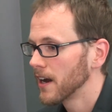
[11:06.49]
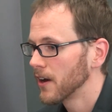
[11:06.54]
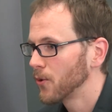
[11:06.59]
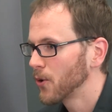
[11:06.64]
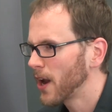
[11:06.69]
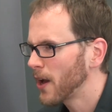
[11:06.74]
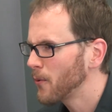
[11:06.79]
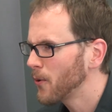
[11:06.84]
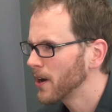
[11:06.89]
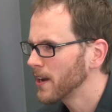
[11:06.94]

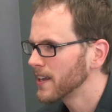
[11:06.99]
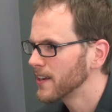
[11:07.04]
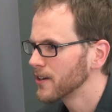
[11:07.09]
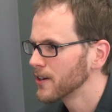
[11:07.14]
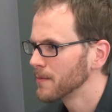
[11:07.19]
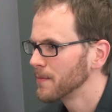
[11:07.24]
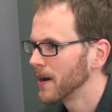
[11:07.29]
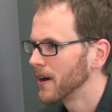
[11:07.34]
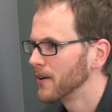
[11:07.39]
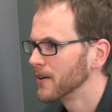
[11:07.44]
What I want to
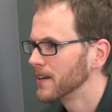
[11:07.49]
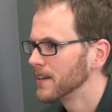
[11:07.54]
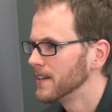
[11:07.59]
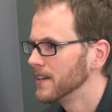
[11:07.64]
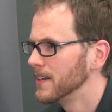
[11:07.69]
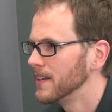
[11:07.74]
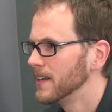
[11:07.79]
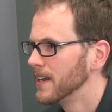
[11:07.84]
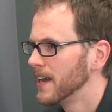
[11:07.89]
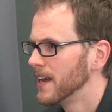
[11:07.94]
hear about
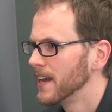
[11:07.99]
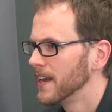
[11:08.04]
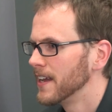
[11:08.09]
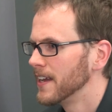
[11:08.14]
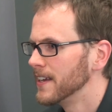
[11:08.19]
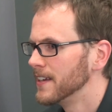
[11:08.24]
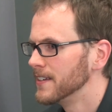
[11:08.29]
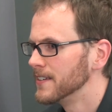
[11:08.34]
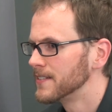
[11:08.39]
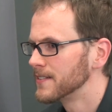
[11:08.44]

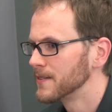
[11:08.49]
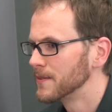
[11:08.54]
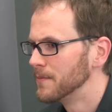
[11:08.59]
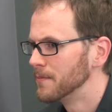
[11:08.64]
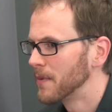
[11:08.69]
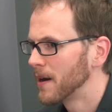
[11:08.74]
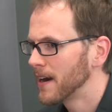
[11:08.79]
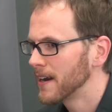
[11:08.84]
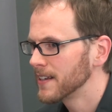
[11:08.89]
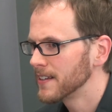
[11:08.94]
is
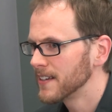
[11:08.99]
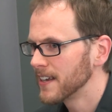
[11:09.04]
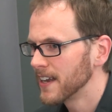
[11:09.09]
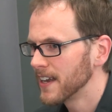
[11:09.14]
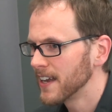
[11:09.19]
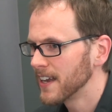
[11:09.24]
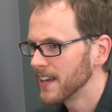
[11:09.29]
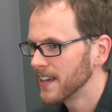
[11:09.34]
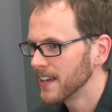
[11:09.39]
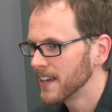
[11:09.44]
my
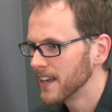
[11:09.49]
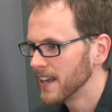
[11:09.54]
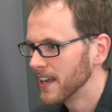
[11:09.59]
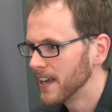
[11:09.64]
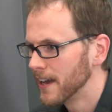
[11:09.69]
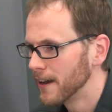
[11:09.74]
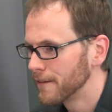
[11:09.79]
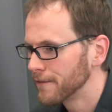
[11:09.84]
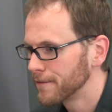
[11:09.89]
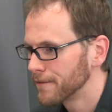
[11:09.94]
day
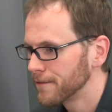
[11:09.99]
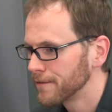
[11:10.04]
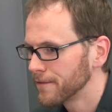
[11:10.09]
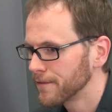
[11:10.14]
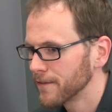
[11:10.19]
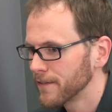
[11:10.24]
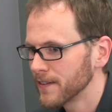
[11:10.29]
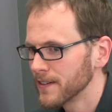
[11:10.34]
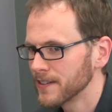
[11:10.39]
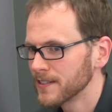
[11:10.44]

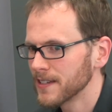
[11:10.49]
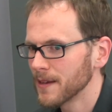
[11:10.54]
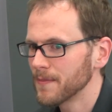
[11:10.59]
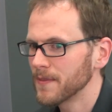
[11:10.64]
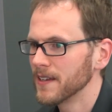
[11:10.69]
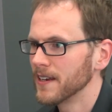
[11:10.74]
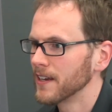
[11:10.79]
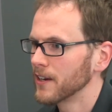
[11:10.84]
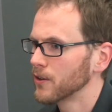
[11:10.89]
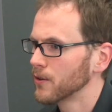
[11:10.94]
if
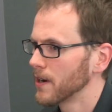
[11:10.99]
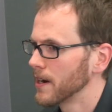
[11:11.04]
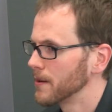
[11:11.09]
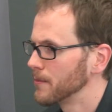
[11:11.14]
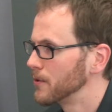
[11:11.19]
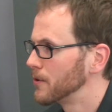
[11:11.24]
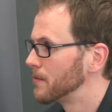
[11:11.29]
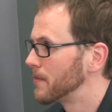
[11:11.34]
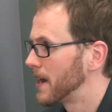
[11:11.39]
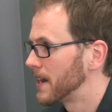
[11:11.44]
something
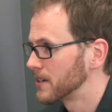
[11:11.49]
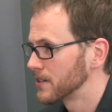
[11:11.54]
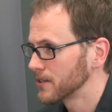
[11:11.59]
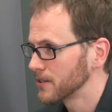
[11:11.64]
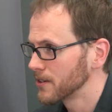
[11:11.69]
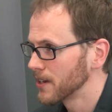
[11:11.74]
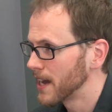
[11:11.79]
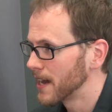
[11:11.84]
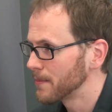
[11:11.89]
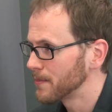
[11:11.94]
incredible,
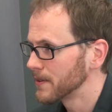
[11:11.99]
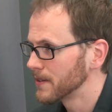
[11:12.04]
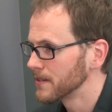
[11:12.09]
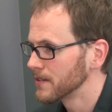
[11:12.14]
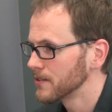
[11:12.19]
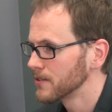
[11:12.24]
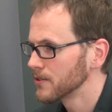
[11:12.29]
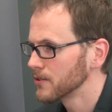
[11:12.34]
magical happened.